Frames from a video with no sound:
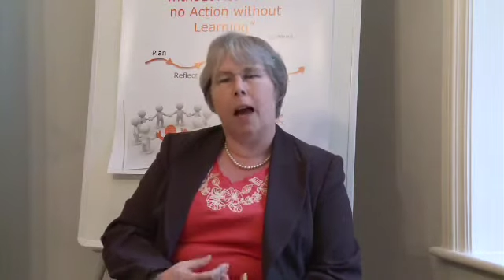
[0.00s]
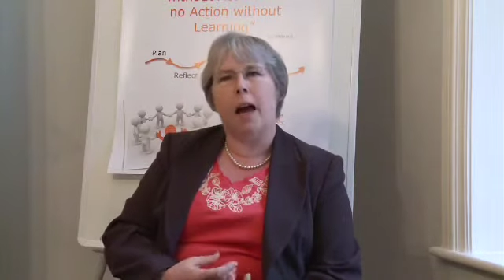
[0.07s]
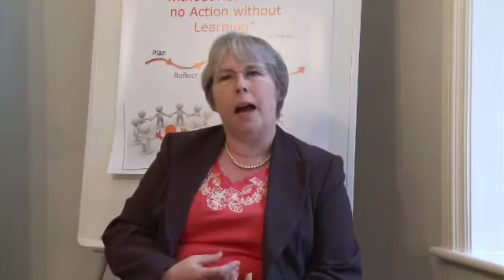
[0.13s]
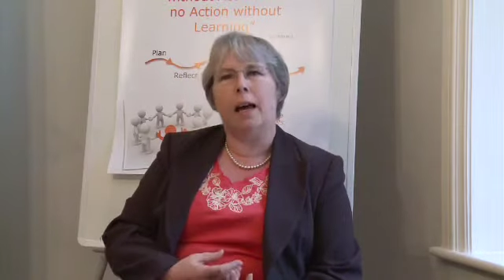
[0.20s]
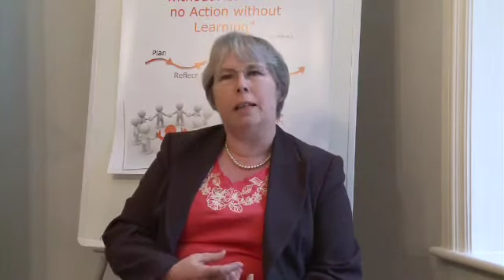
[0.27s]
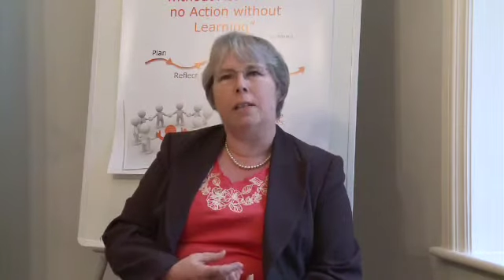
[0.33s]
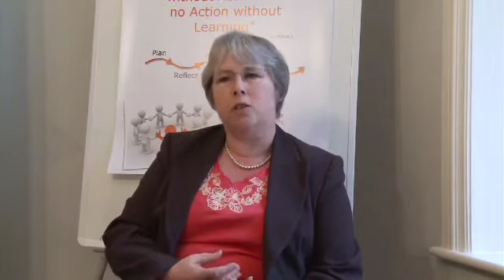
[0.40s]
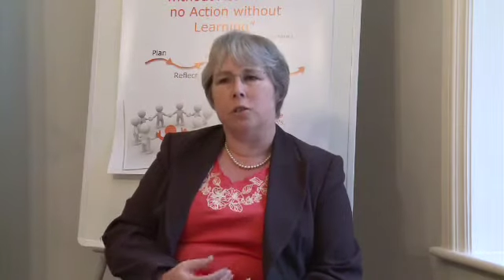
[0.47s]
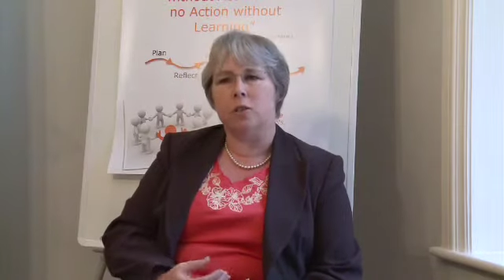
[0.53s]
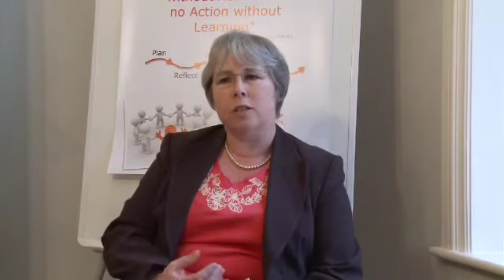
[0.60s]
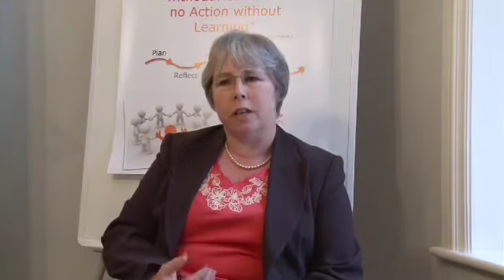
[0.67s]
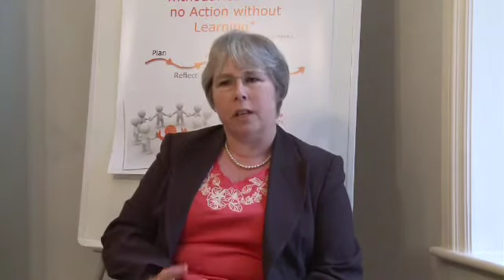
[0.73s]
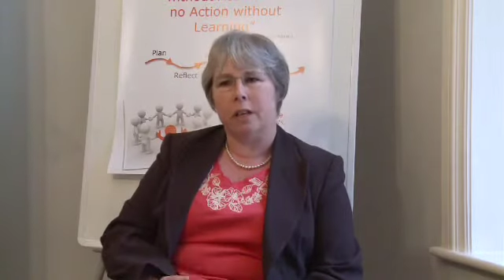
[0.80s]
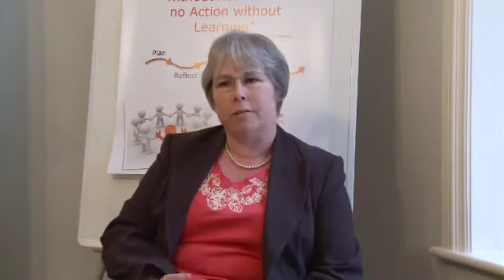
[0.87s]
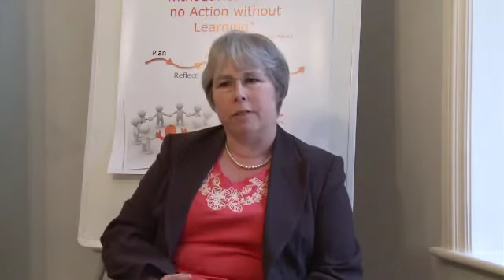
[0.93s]
and does
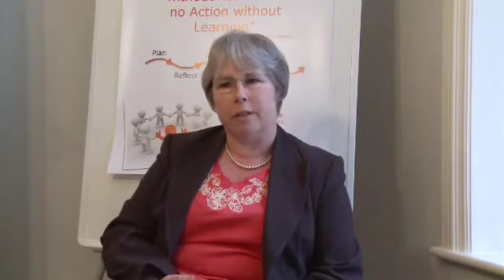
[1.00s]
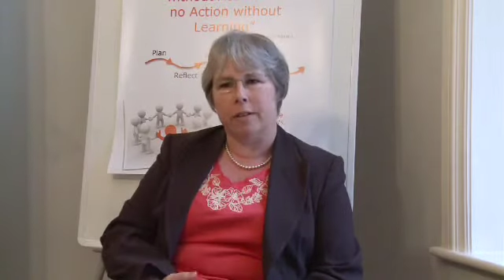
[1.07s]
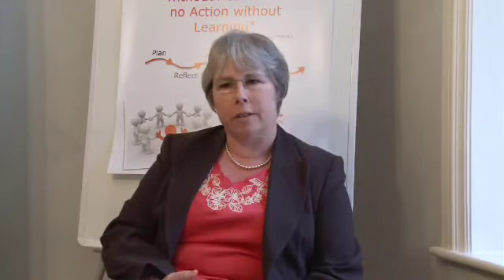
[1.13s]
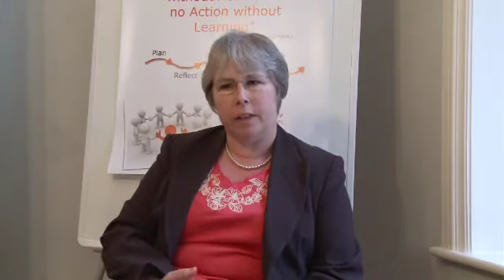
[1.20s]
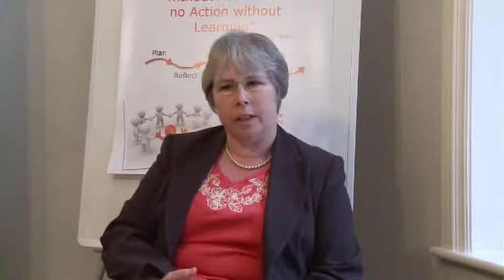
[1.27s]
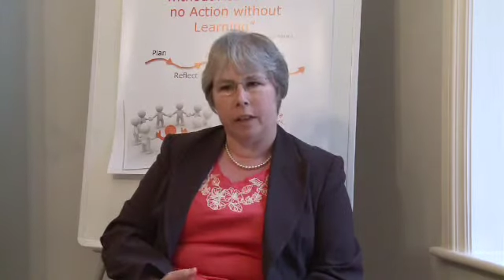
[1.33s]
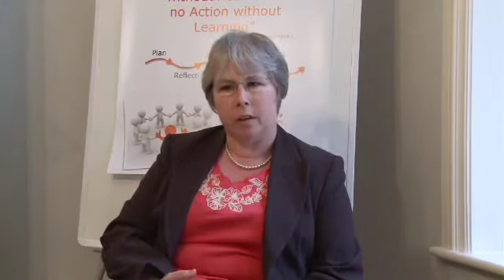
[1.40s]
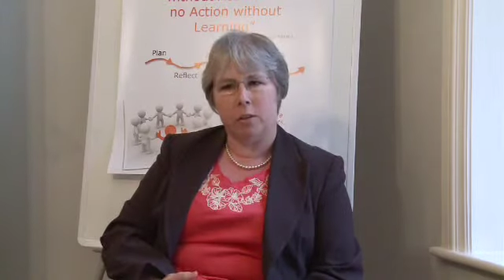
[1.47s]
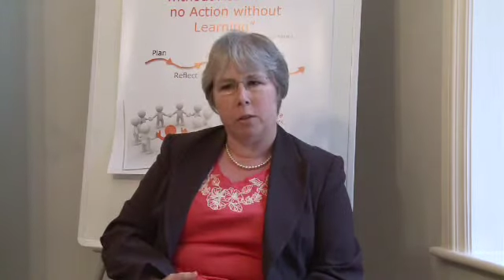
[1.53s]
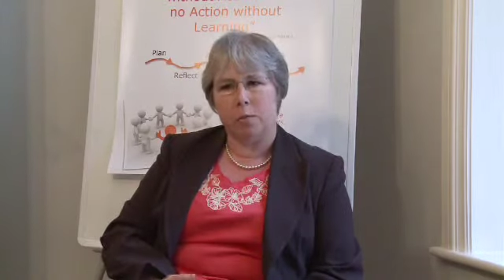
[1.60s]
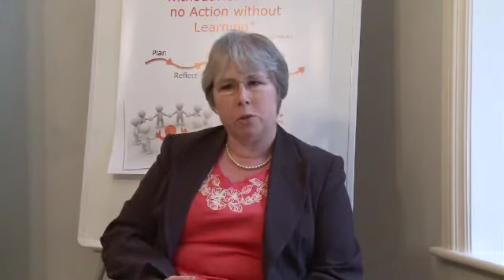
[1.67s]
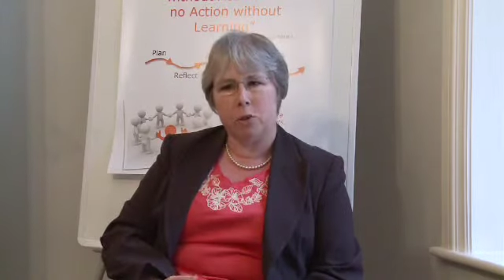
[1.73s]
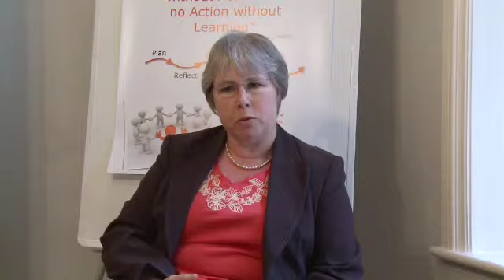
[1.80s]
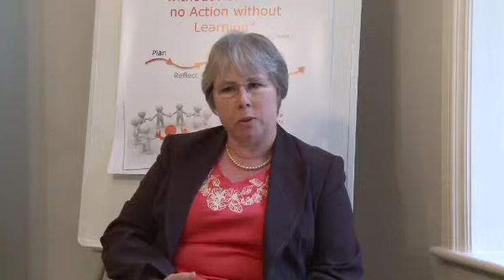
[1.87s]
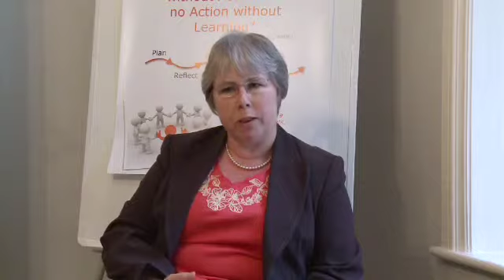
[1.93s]
it in a very
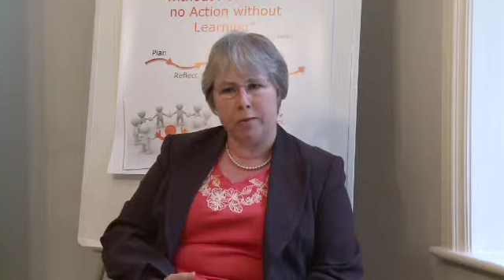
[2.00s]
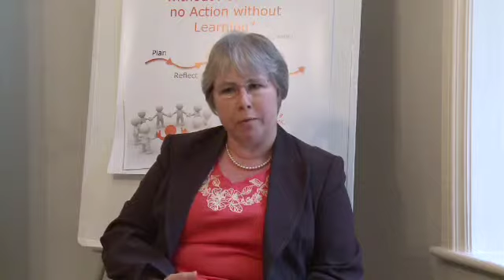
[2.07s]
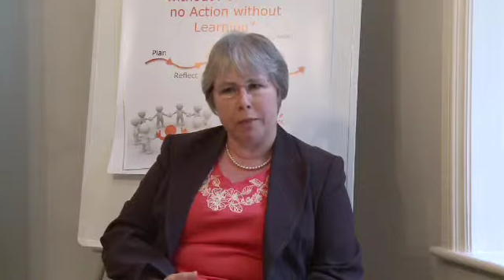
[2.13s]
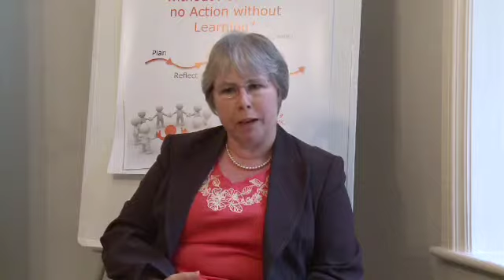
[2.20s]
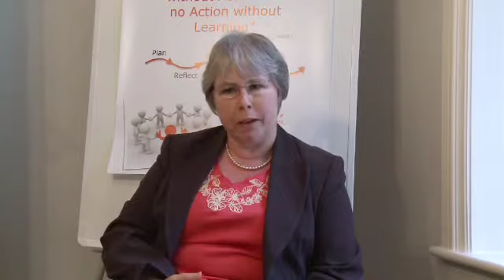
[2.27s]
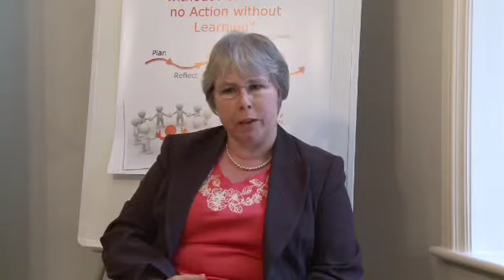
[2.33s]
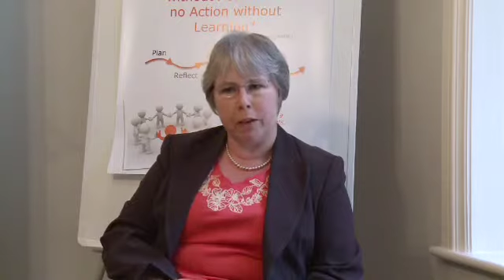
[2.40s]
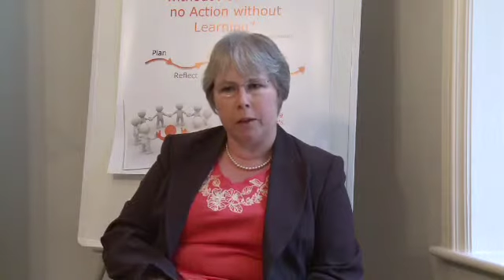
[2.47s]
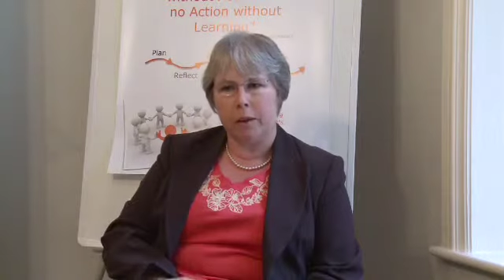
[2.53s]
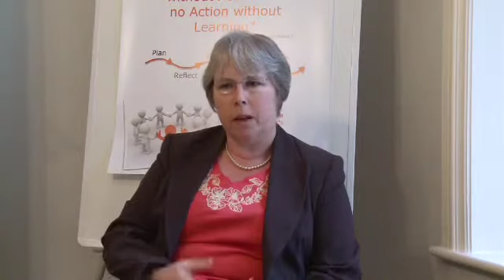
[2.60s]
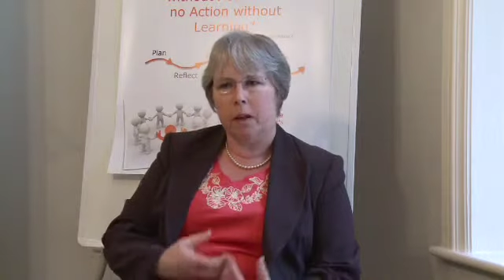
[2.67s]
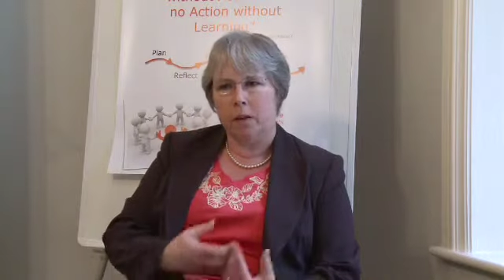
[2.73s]
unobtrusive manner.